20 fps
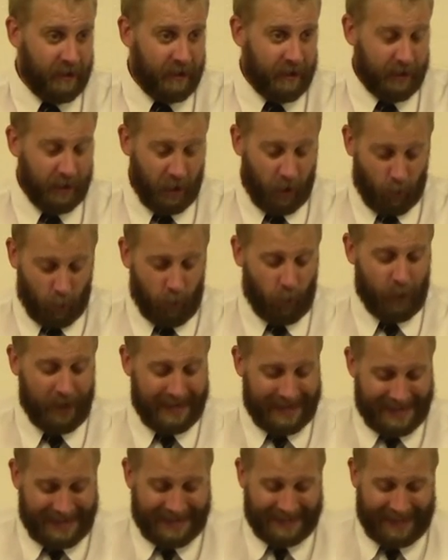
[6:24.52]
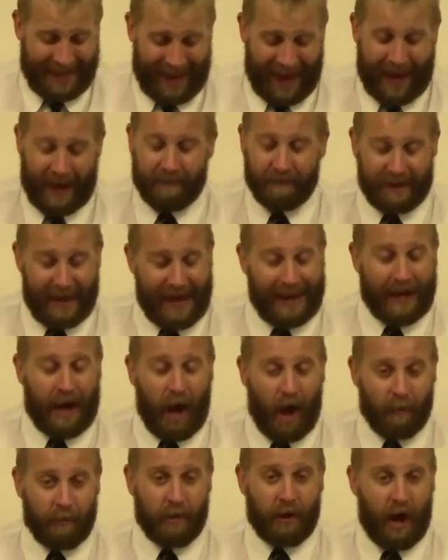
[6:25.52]
You know, we need to have that
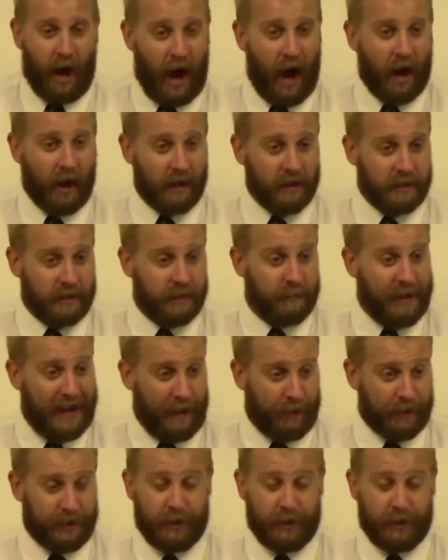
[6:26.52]
humble heart to be able